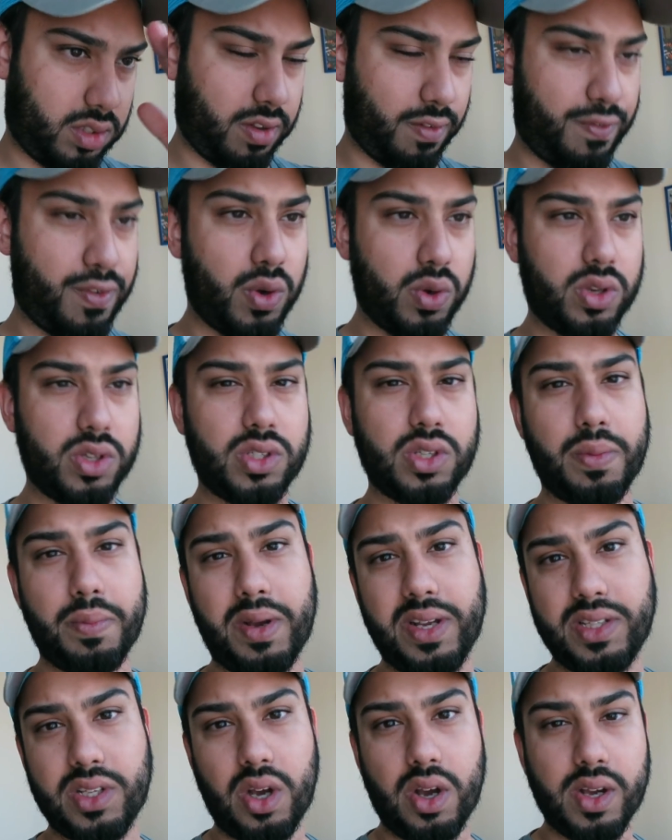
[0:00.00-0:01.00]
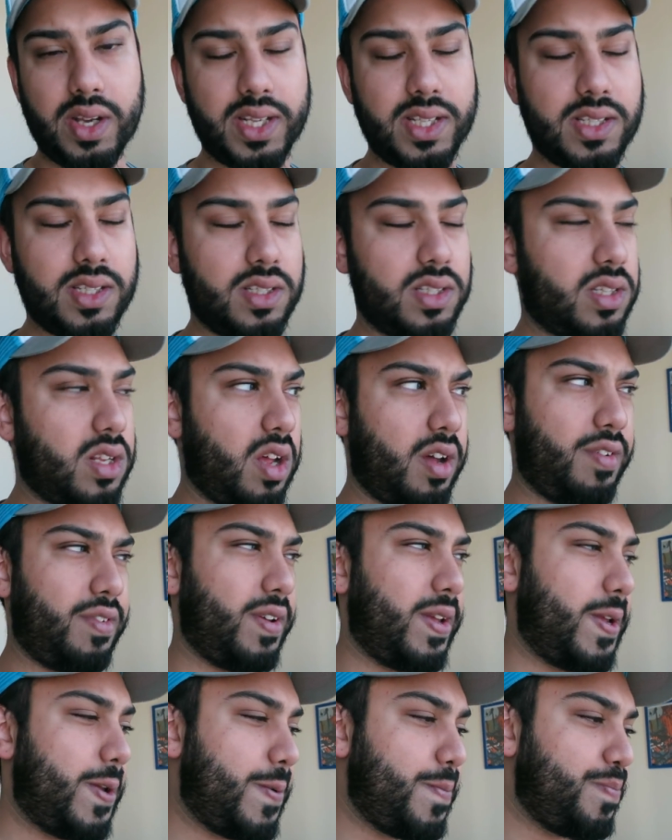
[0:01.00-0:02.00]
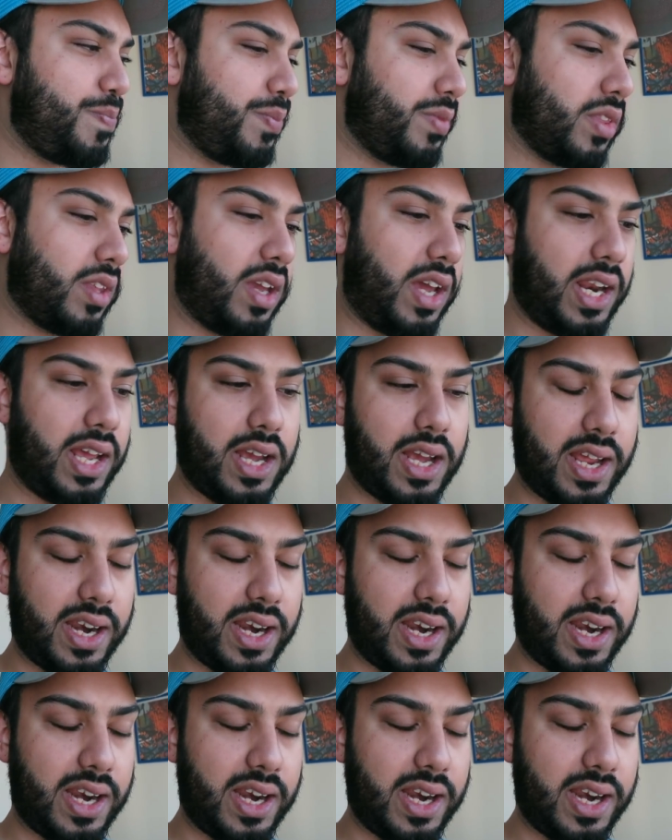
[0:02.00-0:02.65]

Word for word: to focus on my targets and stuff. And I,